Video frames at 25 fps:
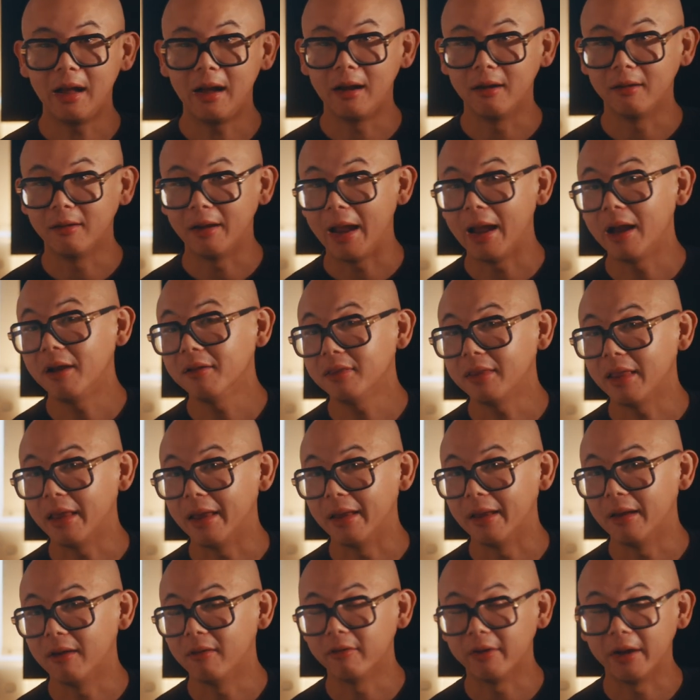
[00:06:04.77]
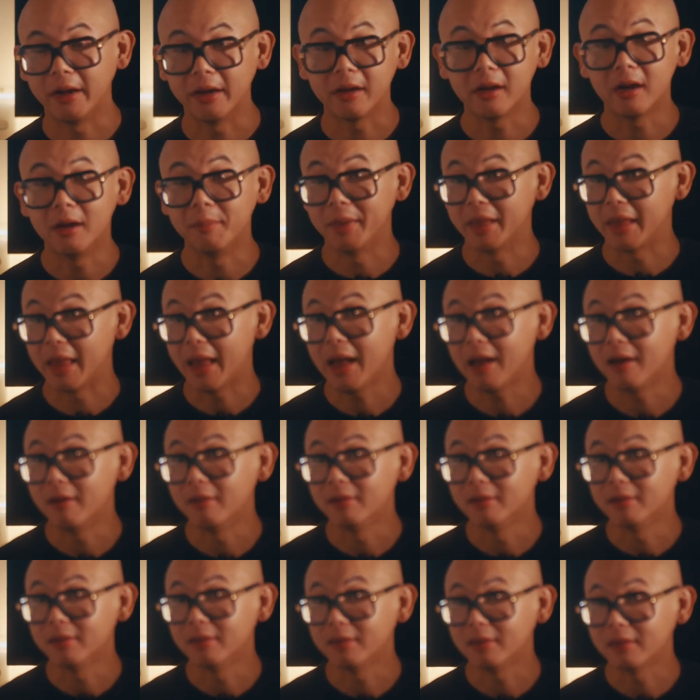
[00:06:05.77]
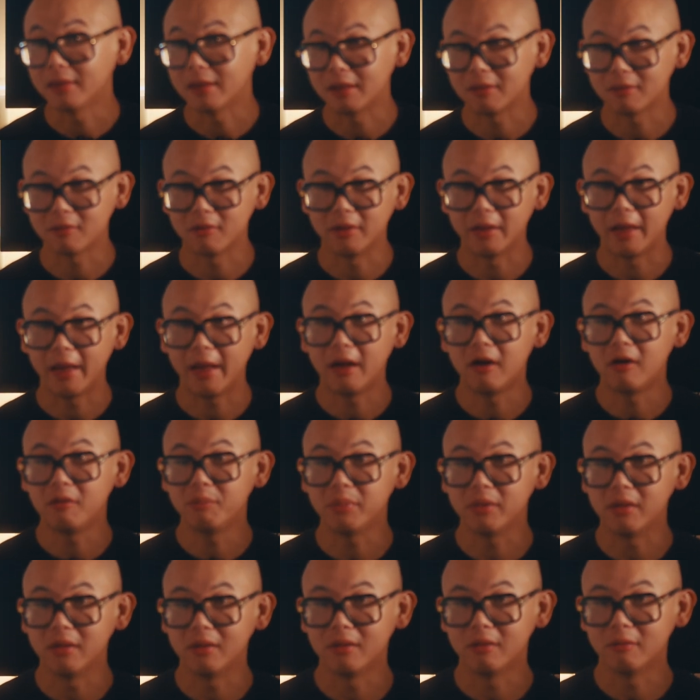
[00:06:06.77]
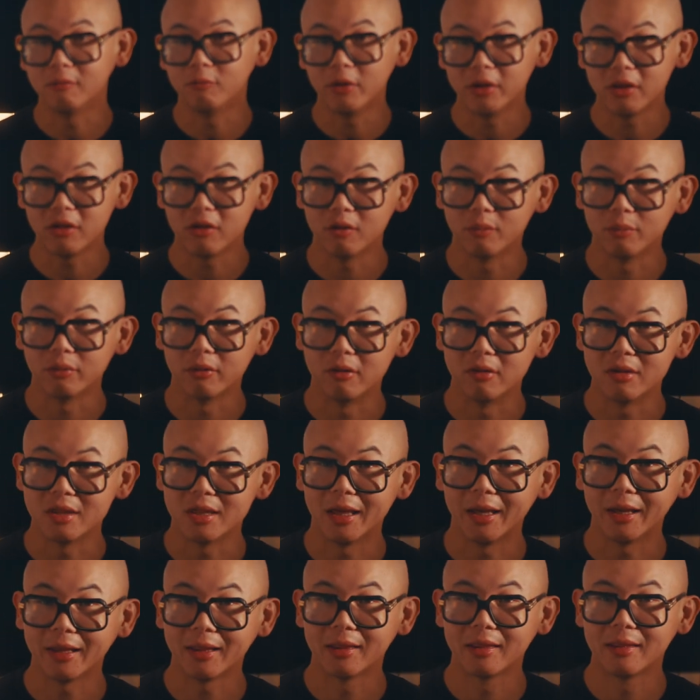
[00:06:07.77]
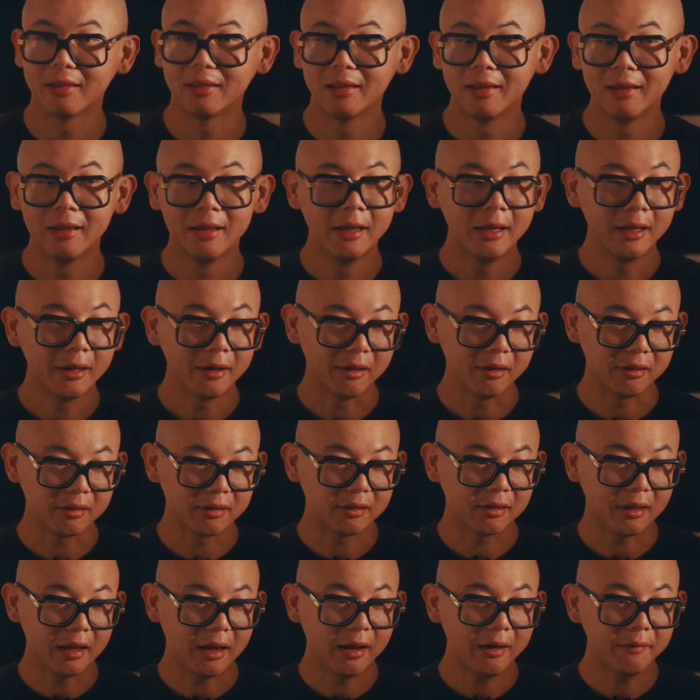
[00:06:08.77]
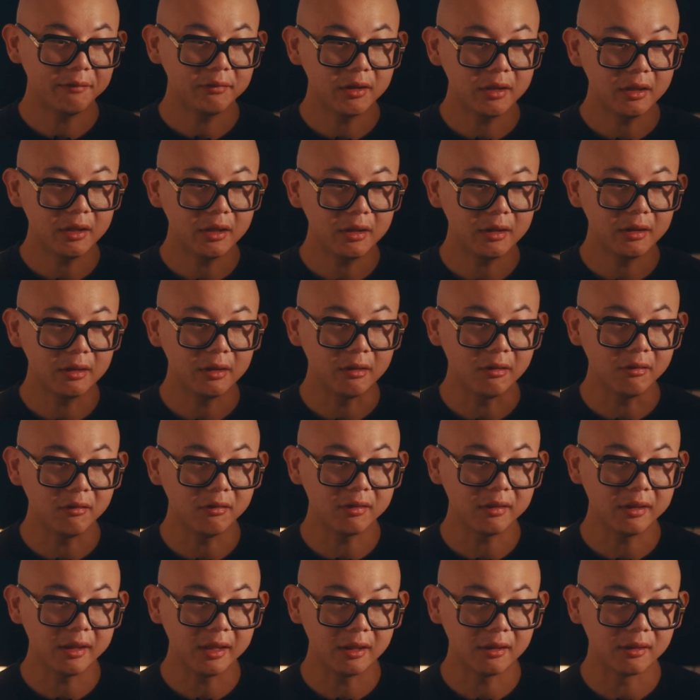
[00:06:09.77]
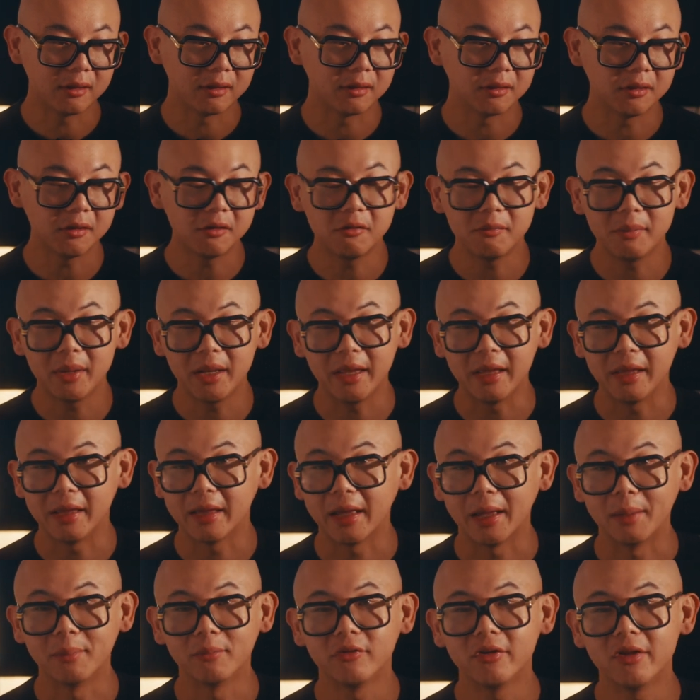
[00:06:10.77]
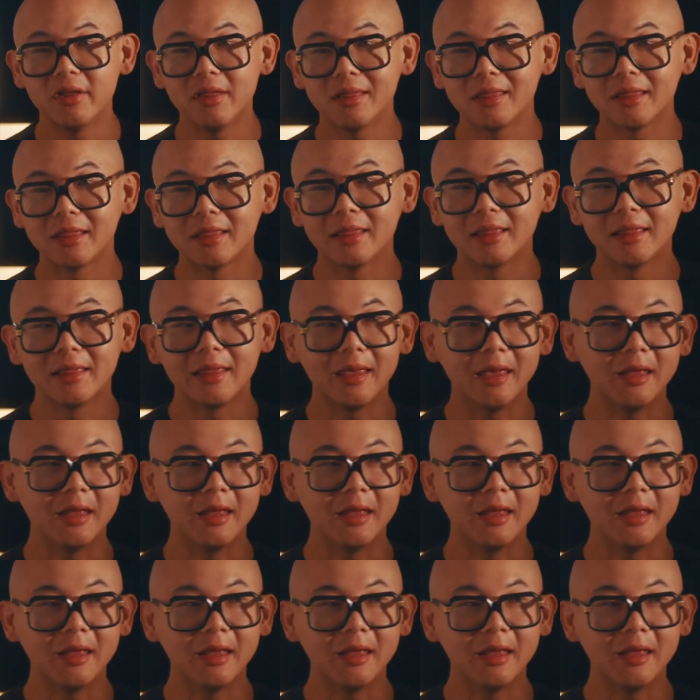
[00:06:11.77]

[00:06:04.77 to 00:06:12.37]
are out there or are coming out that's going to help you with your projects? Because after using so many cameras,